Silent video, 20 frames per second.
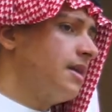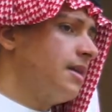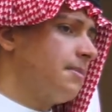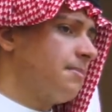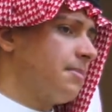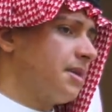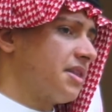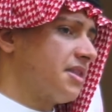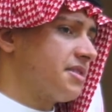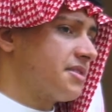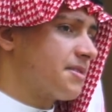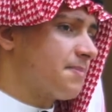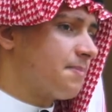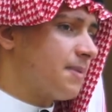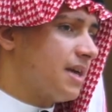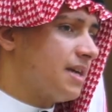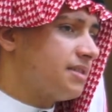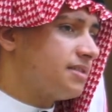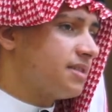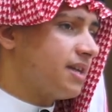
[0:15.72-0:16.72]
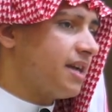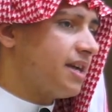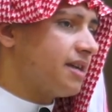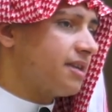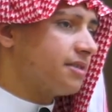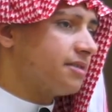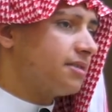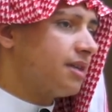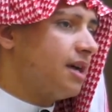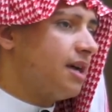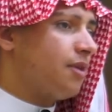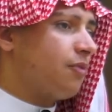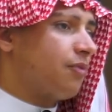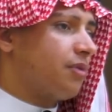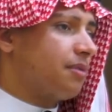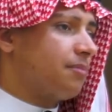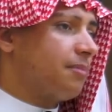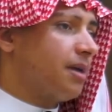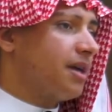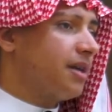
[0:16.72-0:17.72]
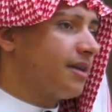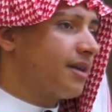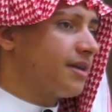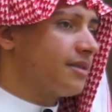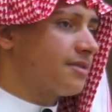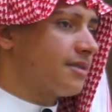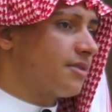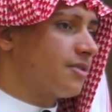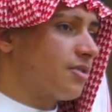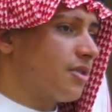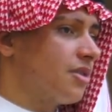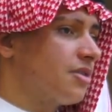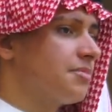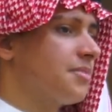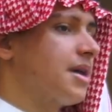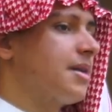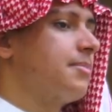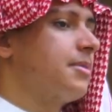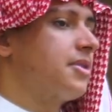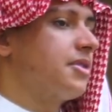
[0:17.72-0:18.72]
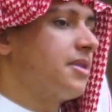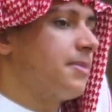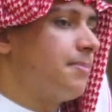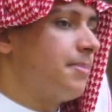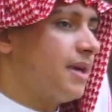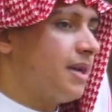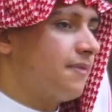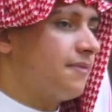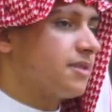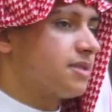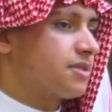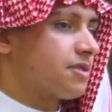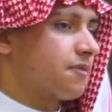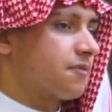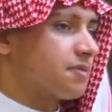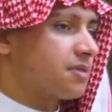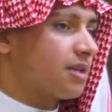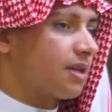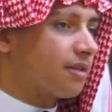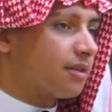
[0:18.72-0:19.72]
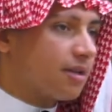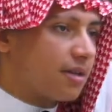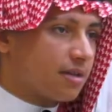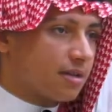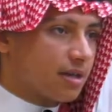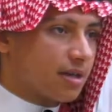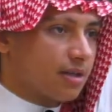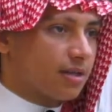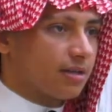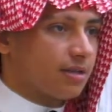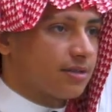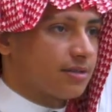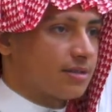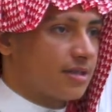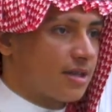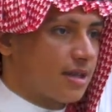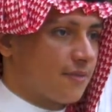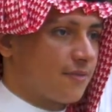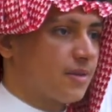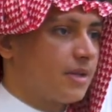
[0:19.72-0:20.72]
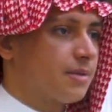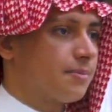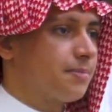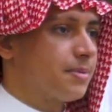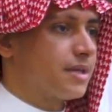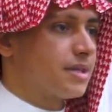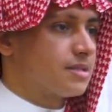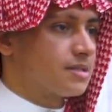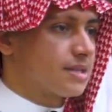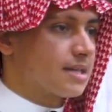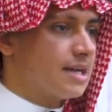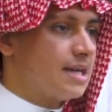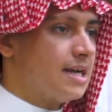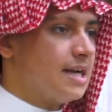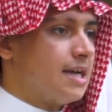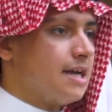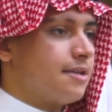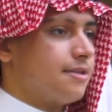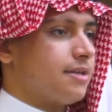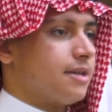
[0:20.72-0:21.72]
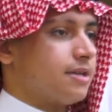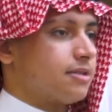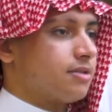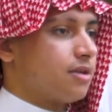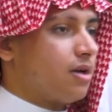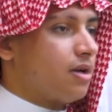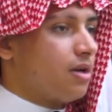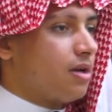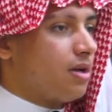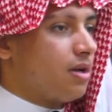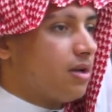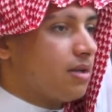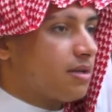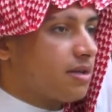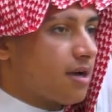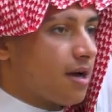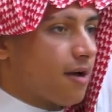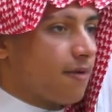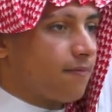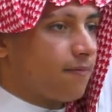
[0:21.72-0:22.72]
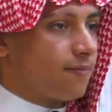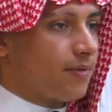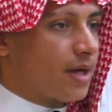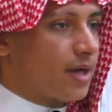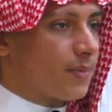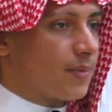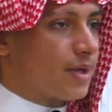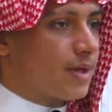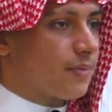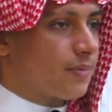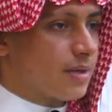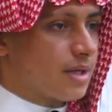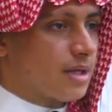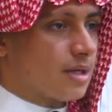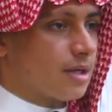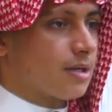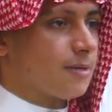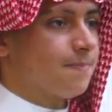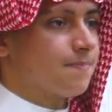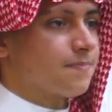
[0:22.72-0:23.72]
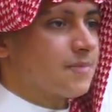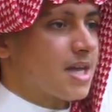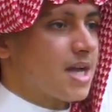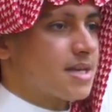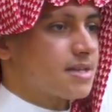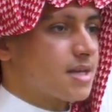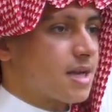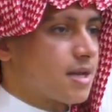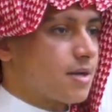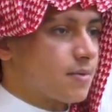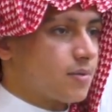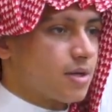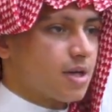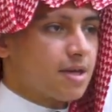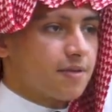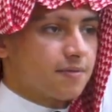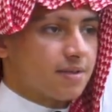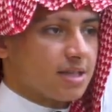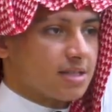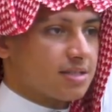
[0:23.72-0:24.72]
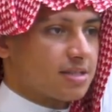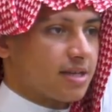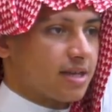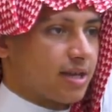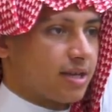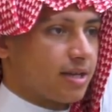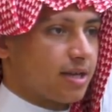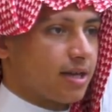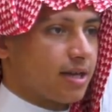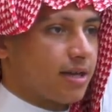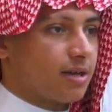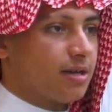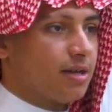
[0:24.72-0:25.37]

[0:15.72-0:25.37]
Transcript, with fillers: But this plan changed when my cousin told me about the benefits of studying English in the Philippines. Then it all got very real as I arrived at CIA.